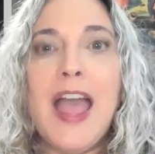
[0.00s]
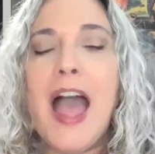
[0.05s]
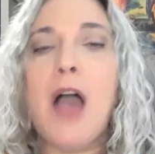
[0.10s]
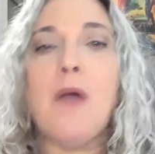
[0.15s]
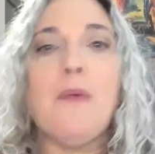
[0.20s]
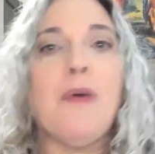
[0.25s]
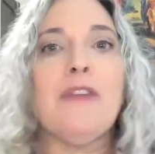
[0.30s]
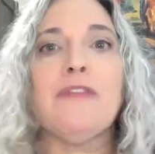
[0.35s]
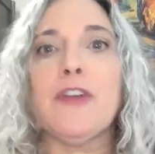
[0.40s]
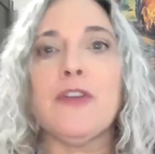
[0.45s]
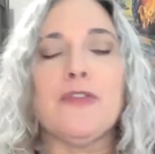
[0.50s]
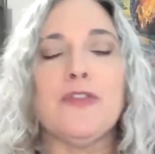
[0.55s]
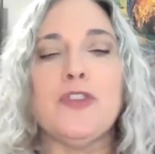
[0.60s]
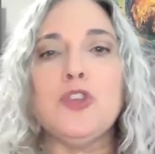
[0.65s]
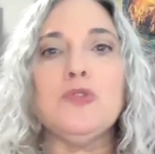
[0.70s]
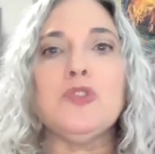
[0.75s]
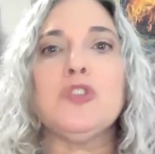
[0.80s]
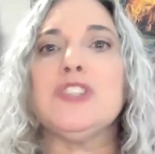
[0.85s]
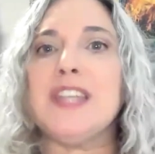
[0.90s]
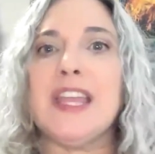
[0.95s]
However, if
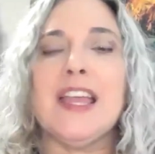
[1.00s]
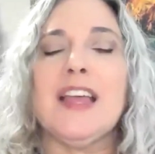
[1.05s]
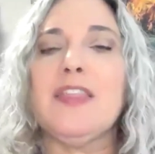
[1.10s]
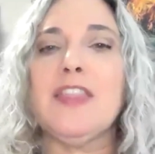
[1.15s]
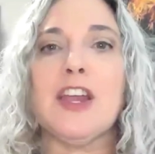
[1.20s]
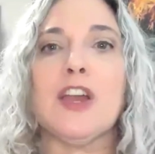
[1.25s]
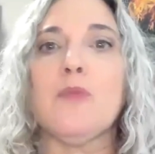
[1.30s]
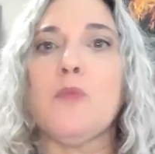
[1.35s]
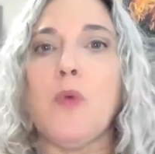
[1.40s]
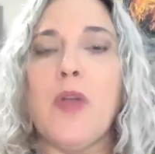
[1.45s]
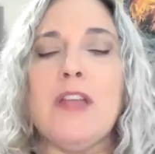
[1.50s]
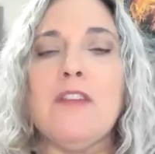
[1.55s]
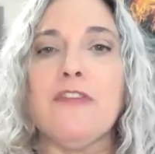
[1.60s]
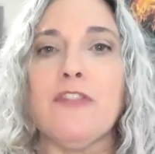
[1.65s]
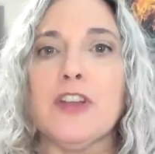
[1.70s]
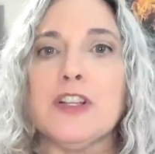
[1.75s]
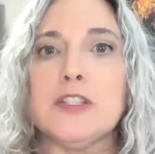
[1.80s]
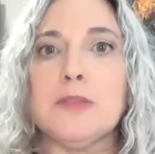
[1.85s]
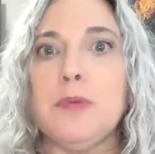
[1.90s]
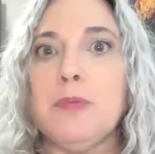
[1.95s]
you stand there and wait
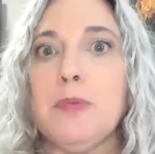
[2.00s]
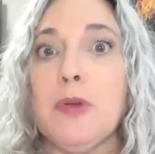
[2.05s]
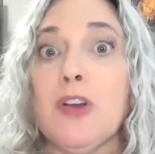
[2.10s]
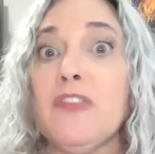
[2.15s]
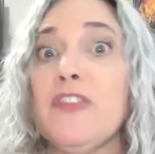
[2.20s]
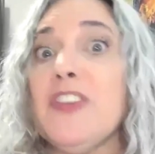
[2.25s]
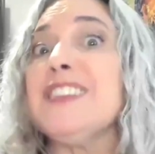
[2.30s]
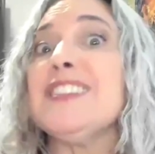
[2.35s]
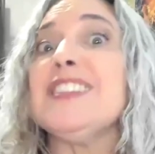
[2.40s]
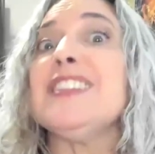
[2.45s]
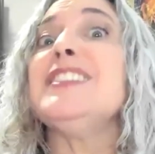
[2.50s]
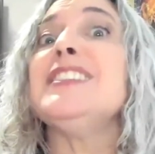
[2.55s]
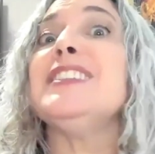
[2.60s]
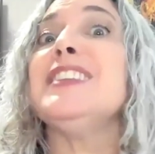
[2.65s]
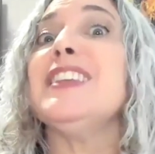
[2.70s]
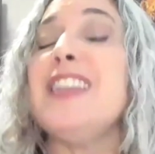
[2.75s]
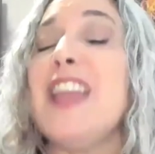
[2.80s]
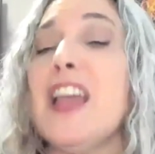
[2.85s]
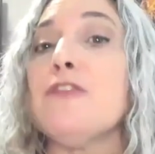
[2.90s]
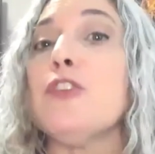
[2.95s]
for it to be perfect, since
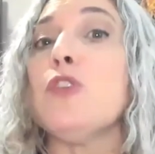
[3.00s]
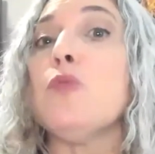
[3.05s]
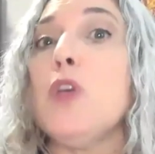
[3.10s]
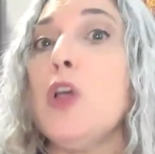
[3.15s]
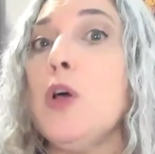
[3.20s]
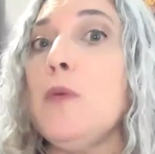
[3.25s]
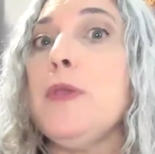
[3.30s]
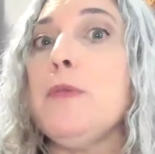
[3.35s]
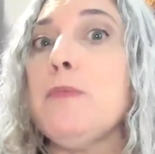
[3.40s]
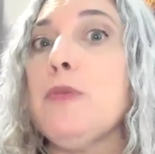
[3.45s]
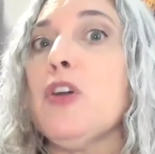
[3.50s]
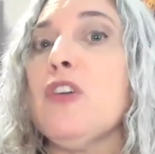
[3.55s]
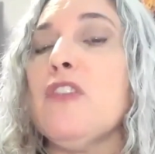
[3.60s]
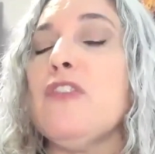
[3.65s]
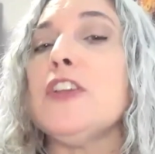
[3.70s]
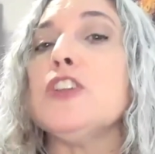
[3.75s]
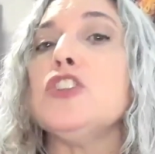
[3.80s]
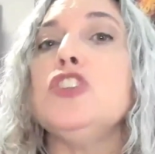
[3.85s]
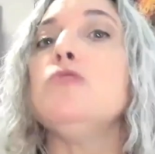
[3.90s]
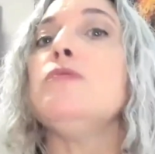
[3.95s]
it never will be
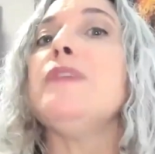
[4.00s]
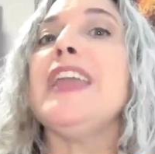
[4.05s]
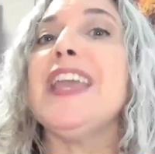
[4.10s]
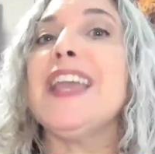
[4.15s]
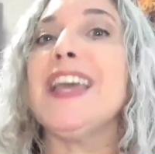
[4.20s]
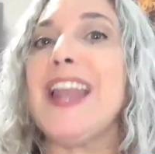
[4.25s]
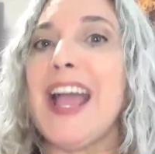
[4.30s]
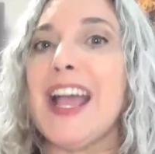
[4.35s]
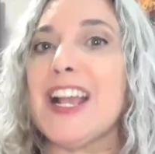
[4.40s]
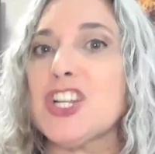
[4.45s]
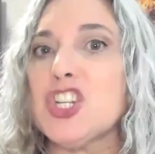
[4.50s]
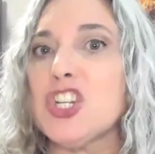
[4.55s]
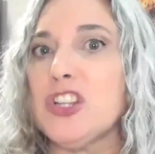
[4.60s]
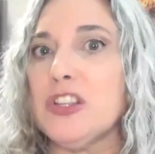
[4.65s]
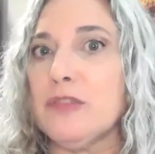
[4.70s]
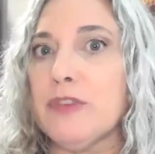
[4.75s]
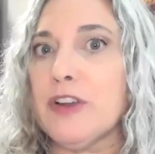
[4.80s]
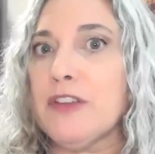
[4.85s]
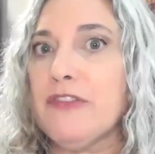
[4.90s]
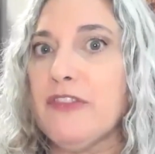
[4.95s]
perfect, you can't
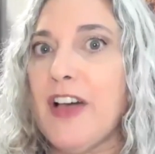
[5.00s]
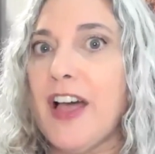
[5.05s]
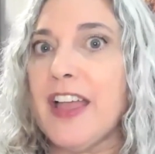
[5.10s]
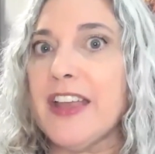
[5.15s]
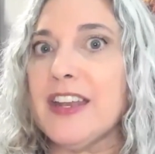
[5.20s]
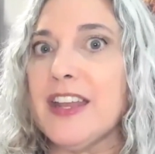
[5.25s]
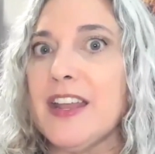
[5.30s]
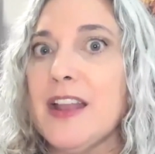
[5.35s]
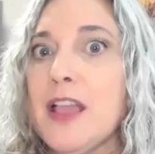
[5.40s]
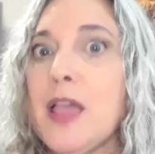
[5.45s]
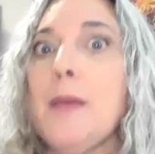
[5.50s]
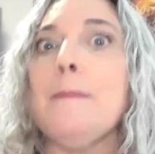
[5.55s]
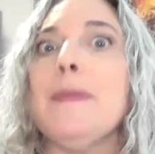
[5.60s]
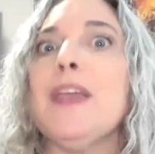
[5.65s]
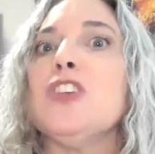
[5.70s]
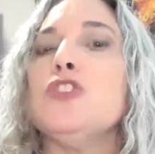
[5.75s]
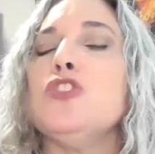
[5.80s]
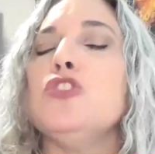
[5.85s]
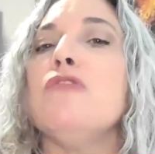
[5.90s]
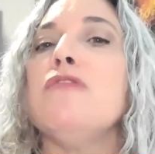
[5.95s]
actually refine it
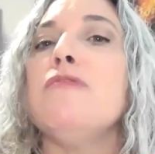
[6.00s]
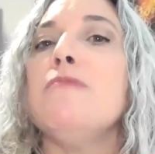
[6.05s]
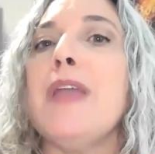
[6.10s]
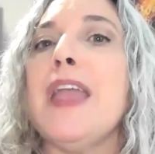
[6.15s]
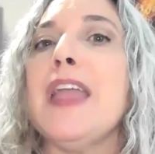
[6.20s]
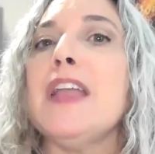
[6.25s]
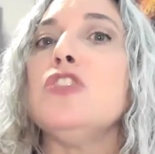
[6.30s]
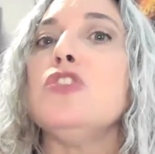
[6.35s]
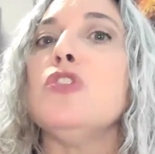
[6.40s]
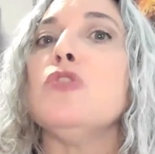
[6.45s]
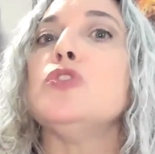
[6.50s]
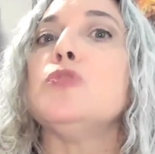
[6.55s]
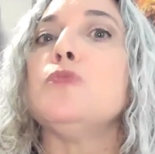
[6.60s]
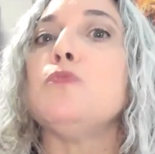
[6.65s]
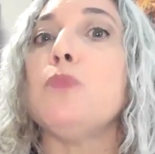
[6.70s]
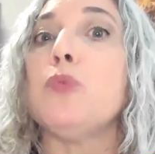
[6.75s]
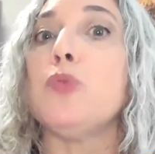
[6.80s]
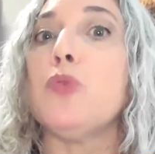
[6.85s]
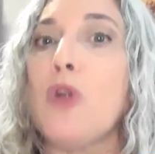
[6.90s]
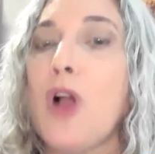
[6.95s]
because you've made no
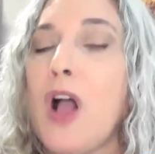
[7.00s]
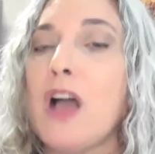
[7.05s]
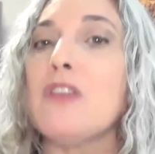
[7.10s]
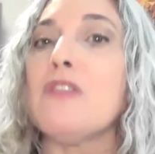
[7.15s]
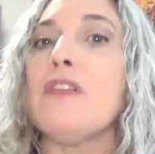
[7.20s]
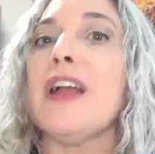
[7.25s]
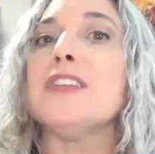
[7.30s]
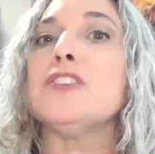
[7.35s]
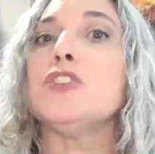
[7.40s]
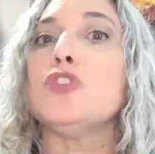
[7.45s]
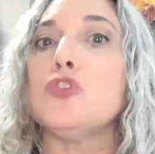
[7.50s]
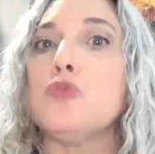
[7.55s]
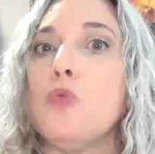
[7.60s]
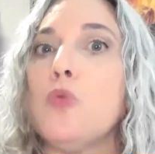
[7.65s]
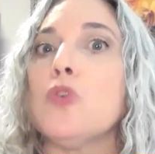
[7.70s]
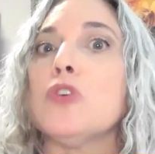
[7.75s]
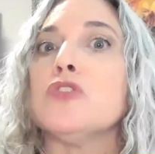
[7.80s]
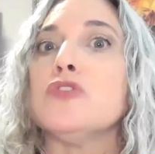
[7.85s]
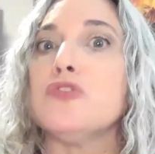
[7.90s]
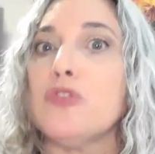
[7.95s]
progress
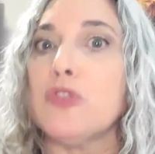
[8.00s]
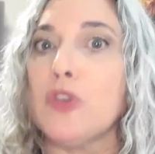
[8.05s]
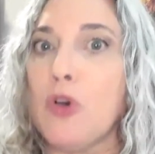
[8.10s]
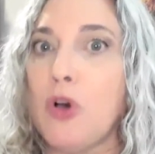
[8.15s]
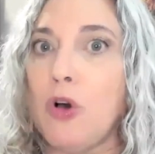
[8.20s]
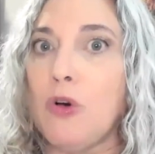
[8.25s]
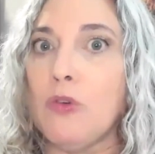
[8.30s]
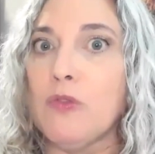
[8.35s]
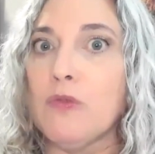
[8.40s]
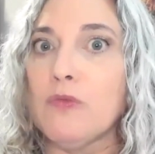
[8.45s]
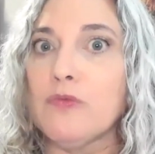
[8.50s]
towards the goal.